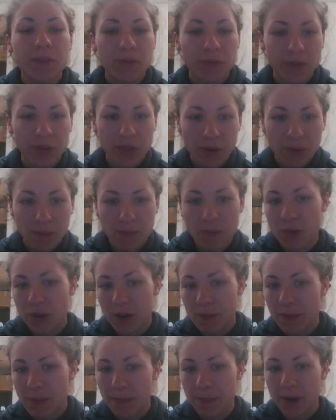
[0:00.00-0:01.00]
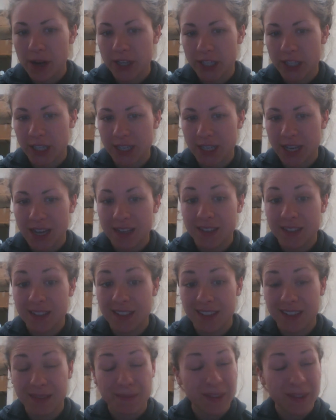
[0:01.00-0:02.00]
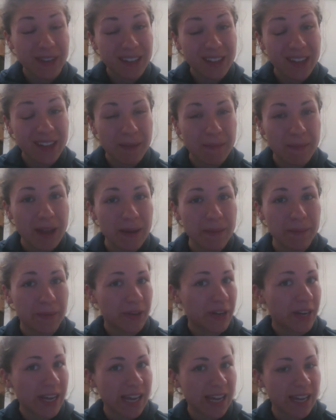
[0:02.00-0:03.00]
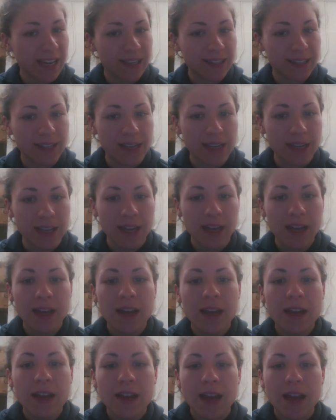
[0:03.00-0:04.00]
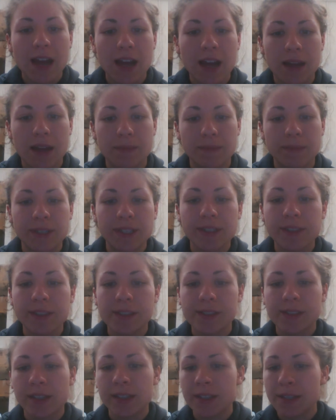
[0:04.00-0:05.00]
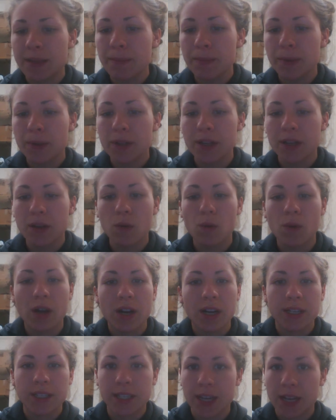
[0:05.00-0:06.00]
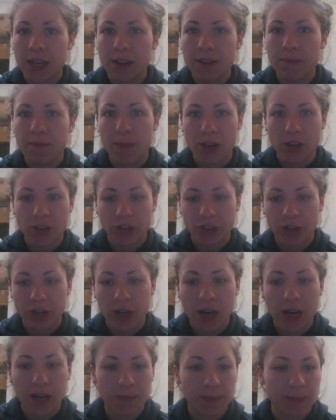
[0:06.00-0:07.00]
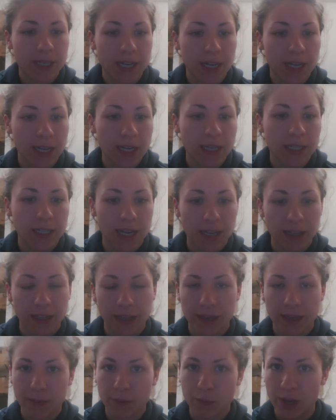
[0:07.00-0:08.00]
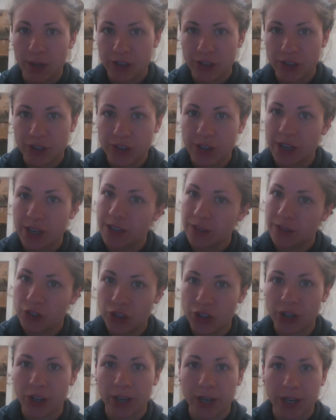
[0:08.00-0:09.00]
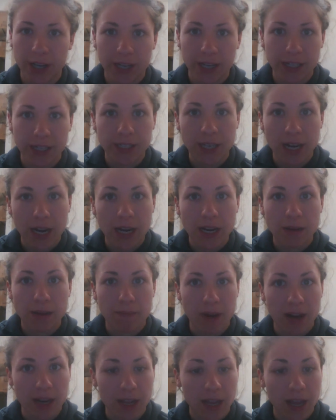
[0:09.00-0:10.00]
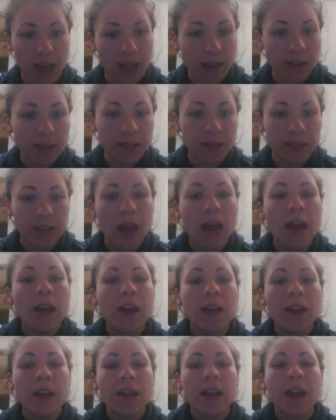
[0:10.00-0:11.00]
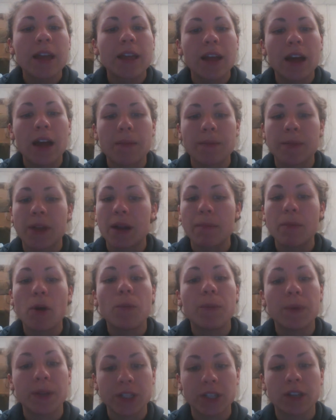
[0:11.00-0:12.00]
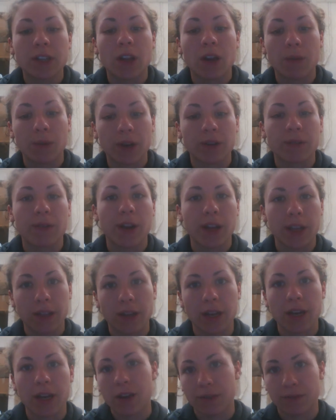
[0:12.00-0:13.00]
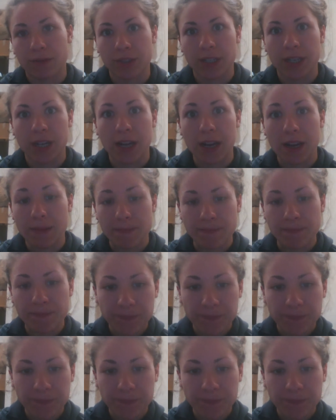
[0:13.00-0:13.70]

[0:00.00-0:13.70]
Furthermore, my project has admittedly been pretty easy since it's a simple and quantitative measure I'm taking daily, which is sugar intake in my case, that I'm hoping to lower and regulate over time.